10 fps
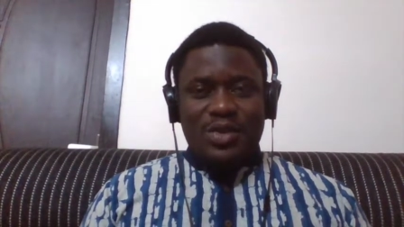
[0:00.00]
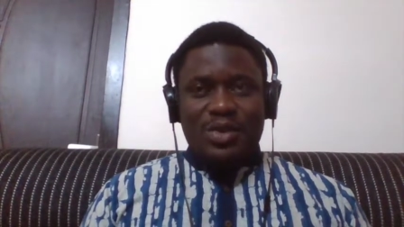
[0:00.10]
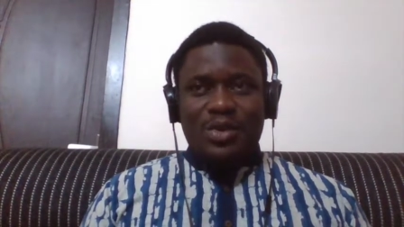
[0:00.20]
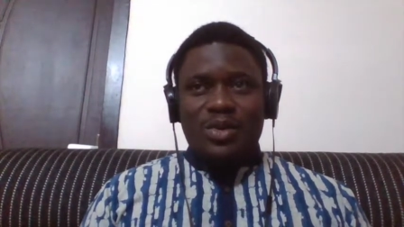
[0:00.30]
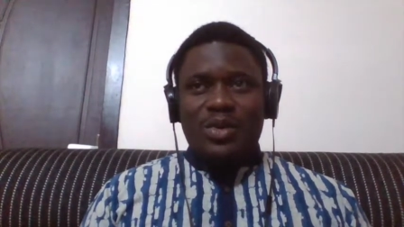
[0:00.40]

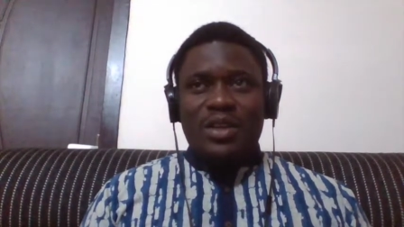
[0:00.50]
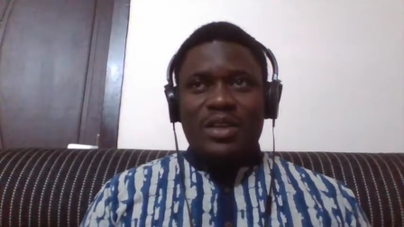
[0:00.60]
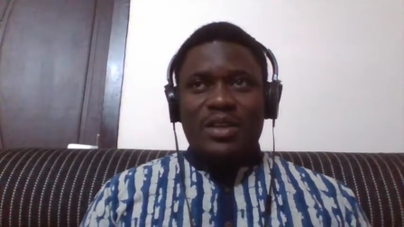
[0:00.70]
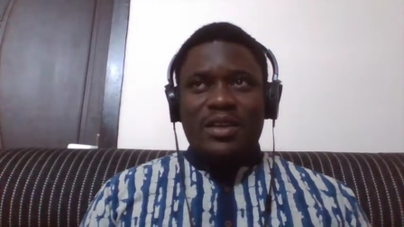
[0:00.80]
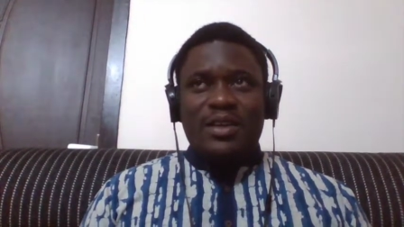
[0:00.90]

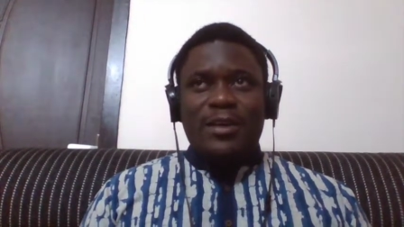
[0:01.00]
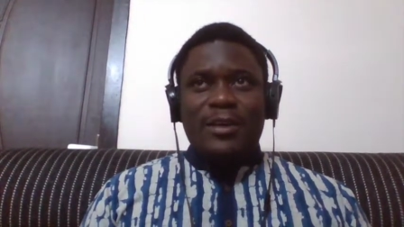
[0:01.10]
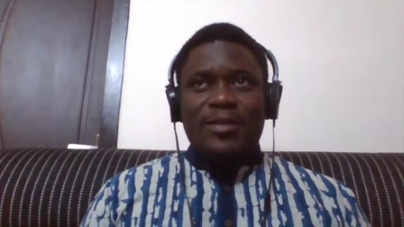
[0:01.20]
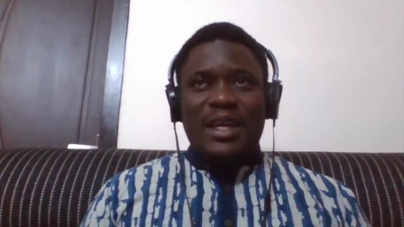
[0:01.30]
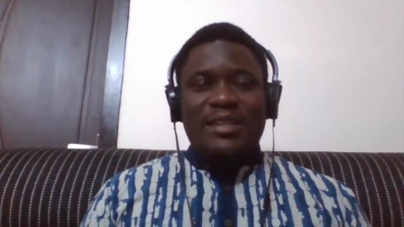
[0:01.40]
so
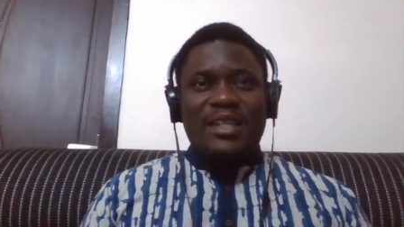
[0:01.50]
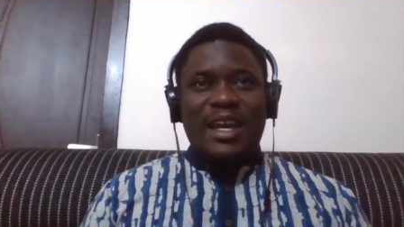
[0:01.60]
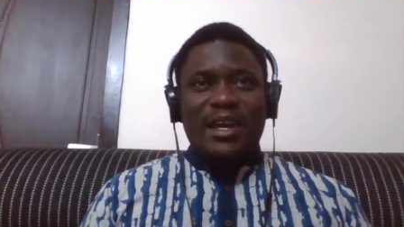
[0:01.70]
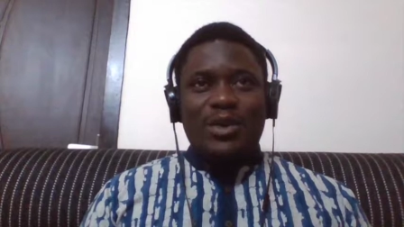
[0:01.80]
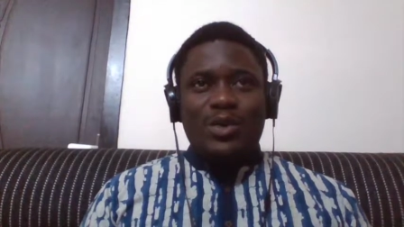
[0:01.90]
um,
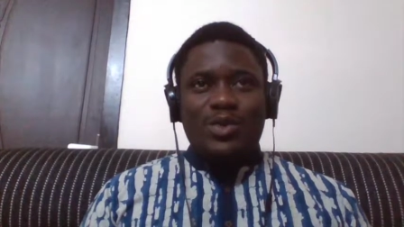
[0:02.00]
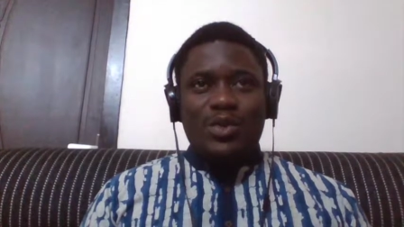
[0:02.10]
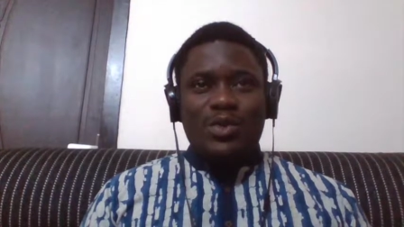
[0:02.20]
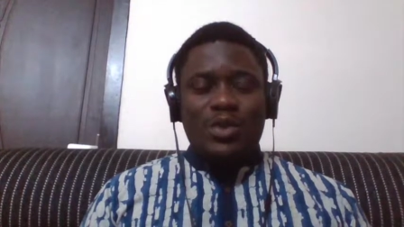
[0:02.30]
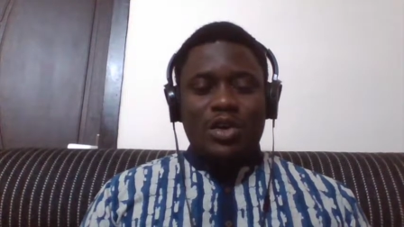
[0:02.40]

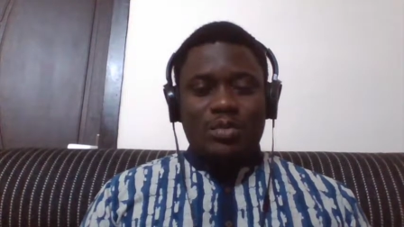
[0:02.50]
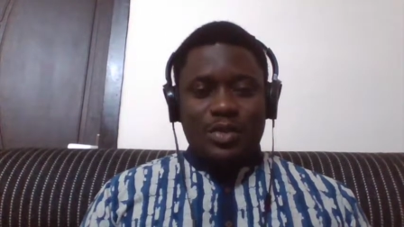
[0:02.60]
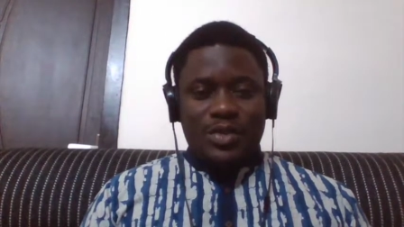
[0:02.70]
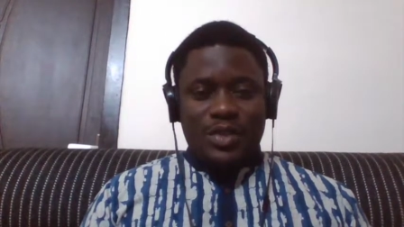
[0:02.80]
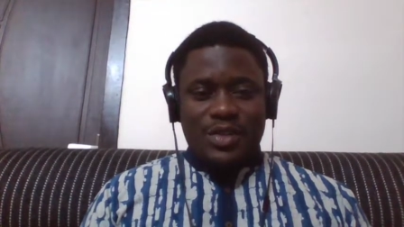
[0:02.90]
entangled with
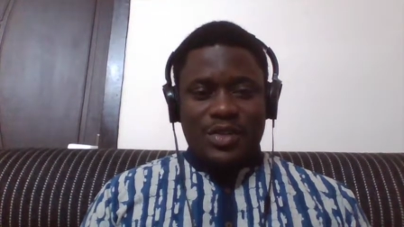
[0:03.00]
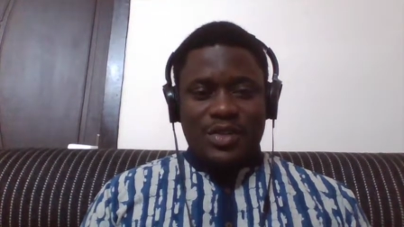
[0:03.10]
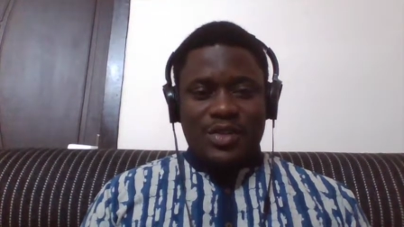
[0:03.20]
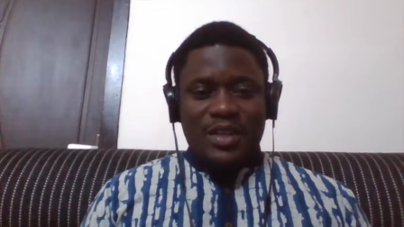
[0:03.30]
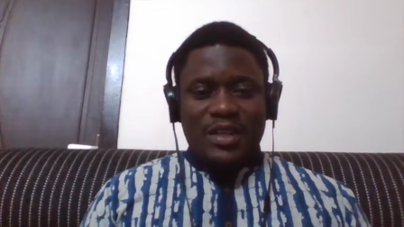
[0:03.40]
world
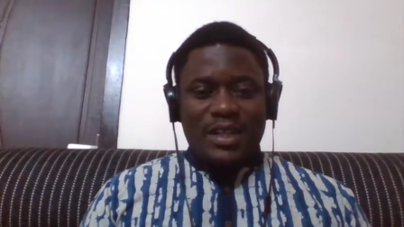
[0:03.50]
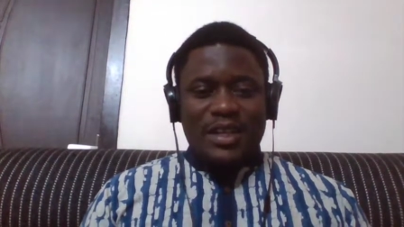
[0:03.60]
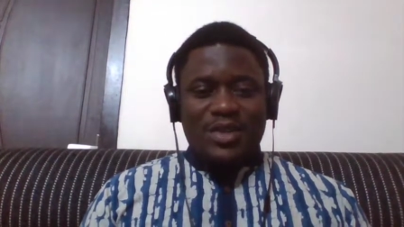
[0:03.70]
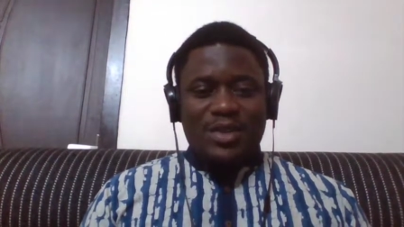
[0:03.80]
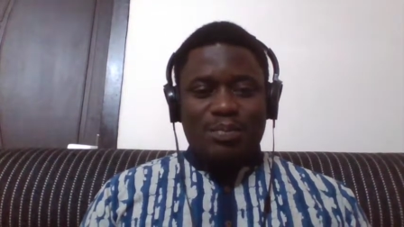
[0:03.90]
processes
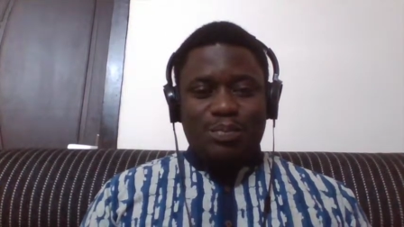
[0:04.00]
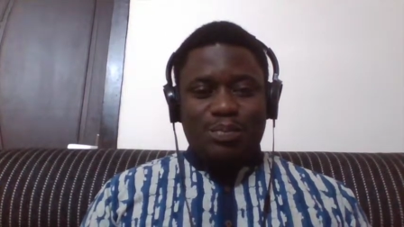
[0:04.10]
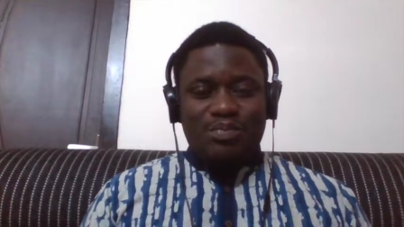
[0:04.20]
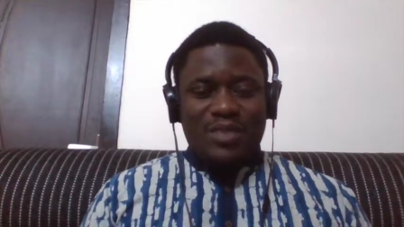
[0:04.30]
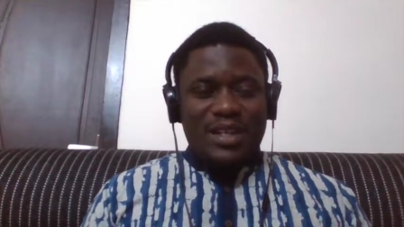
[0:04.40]
that is in,
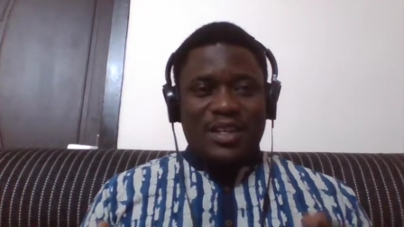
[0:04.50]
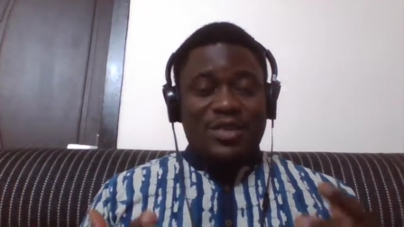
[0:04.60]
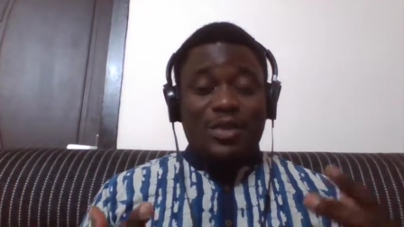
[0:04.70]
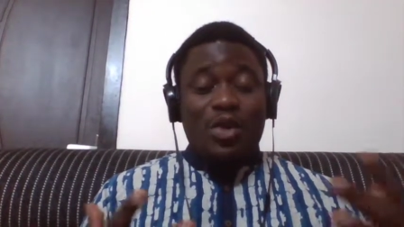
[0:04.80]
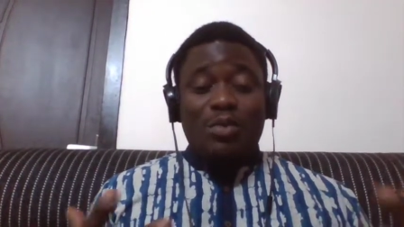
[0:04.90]

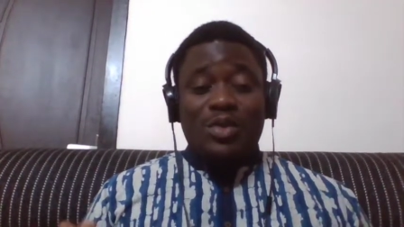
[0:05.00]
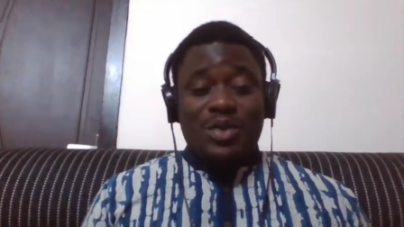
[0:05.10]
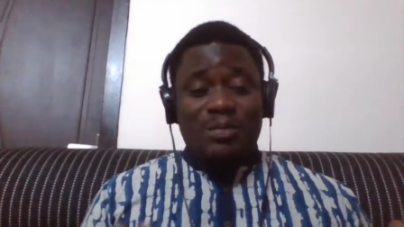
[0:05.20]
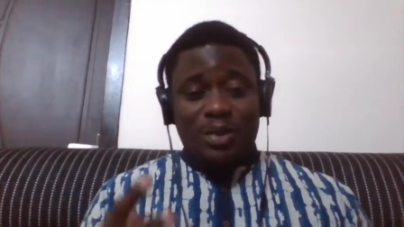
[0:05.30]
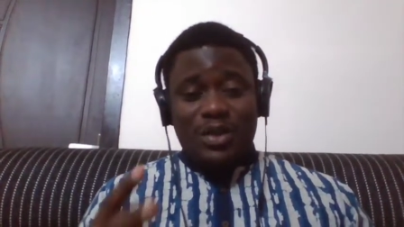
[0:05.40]
that is
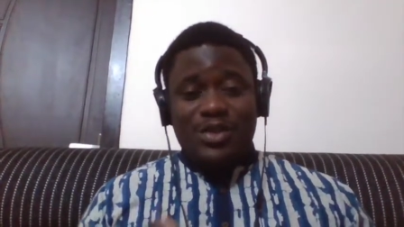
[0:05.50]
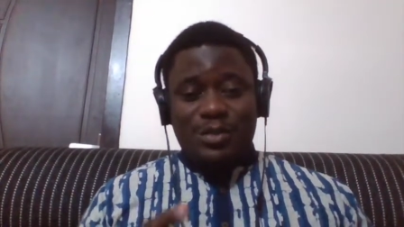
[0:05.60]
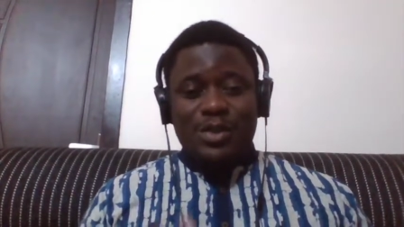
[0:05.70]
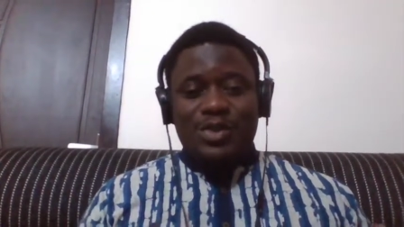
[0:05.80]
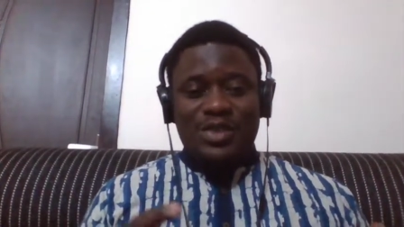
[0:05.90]
almost
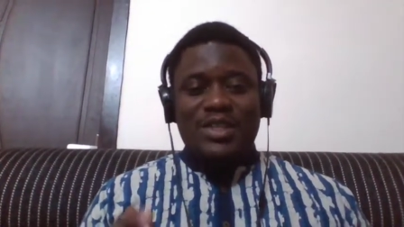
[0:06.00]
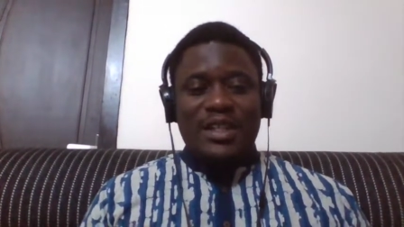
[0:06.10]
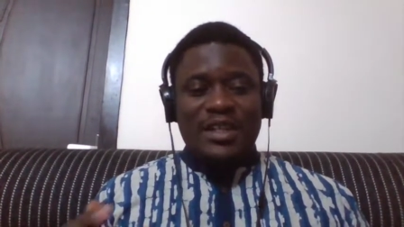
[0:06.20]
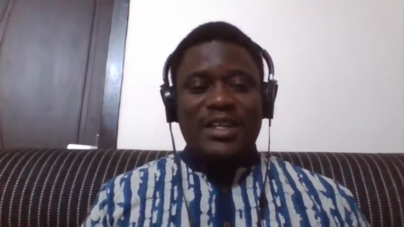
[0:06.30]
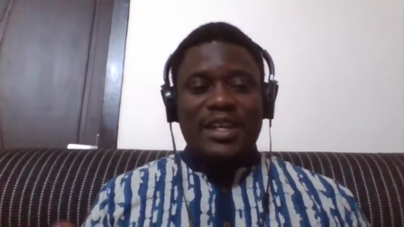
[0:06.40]
impossible to
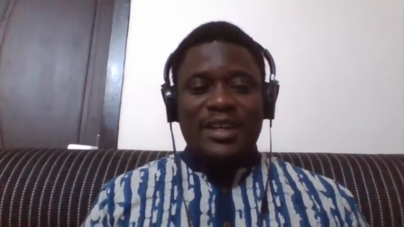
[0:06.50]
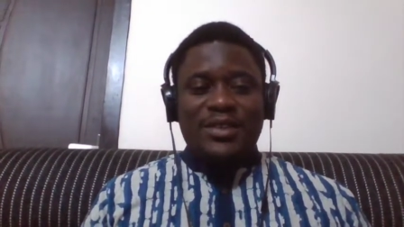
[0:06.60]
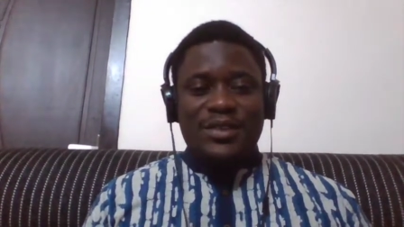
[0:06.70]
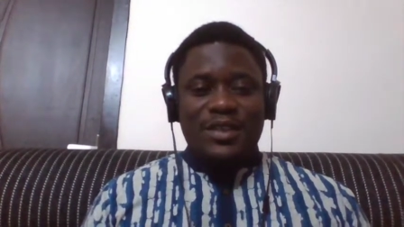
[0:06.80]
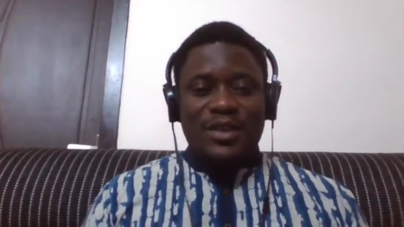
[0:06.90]

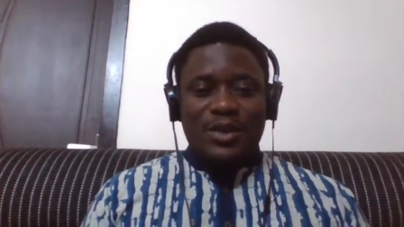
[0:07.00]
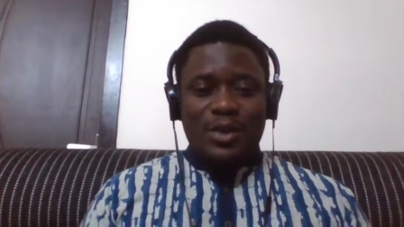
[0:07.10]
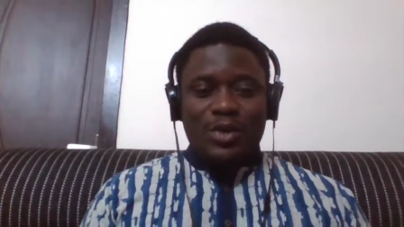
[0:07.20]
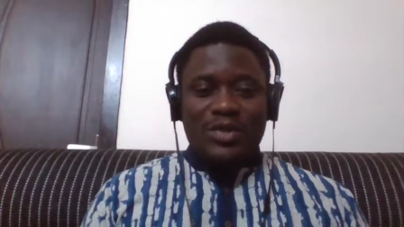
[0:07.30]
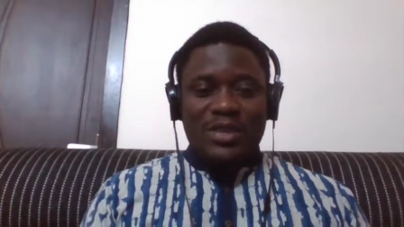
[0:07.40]
delineate
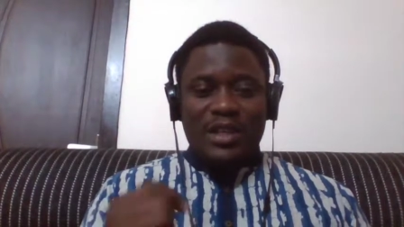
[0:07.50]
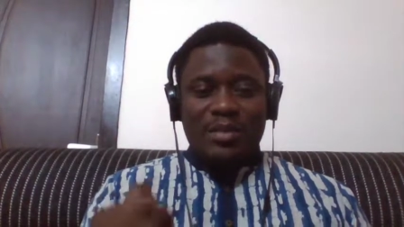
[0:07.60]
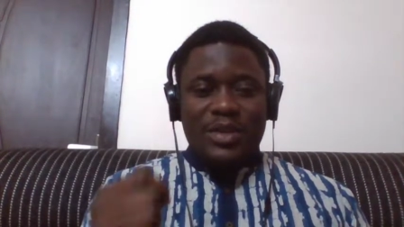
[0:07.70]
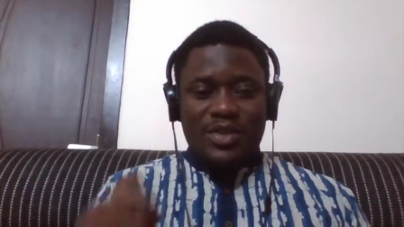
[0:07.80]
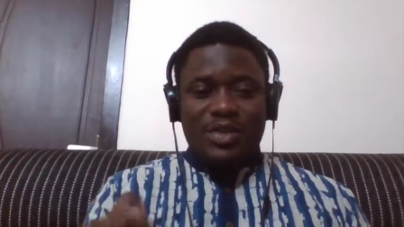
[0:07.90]
or
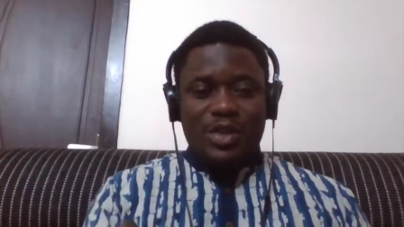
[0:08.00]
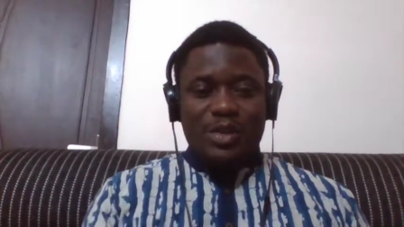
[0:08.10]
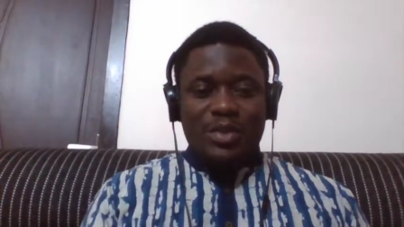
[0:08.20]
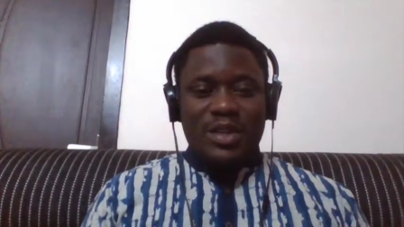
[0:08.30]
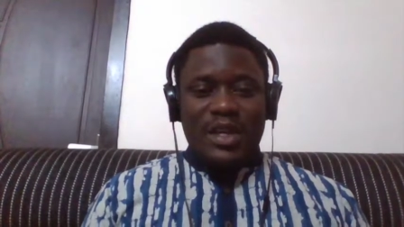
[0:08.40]
delimit
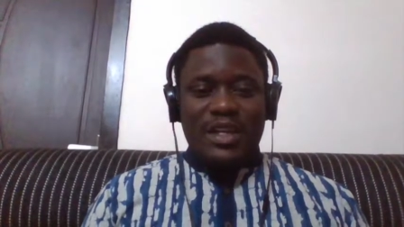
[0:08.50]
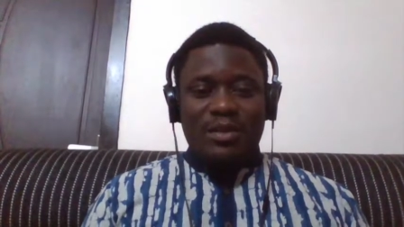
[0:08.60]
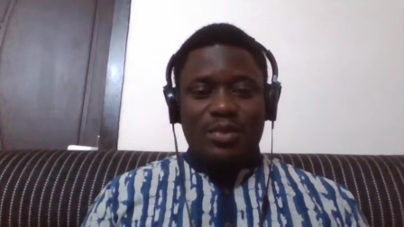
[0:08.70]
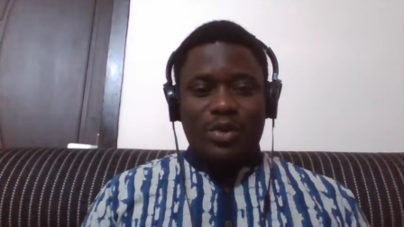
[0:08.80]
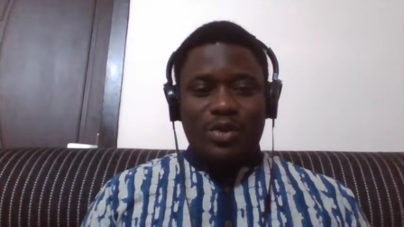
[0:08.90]
the human
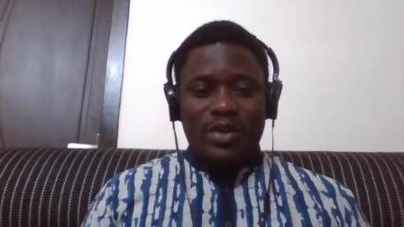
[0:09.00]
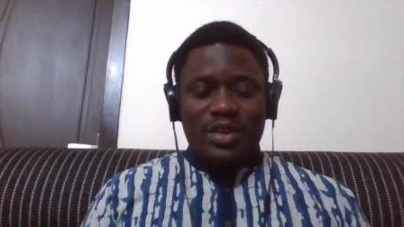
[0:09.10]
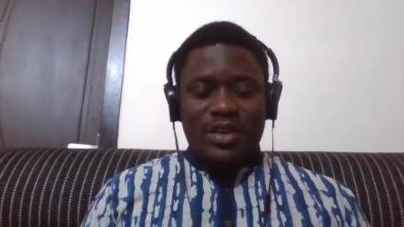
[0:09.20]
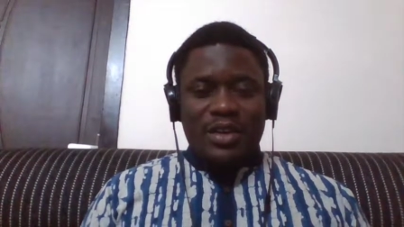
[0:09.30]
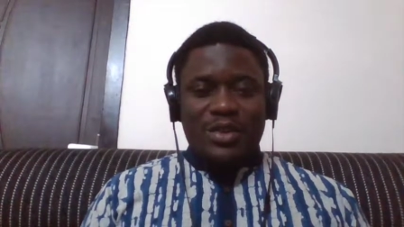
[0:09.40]
anymore.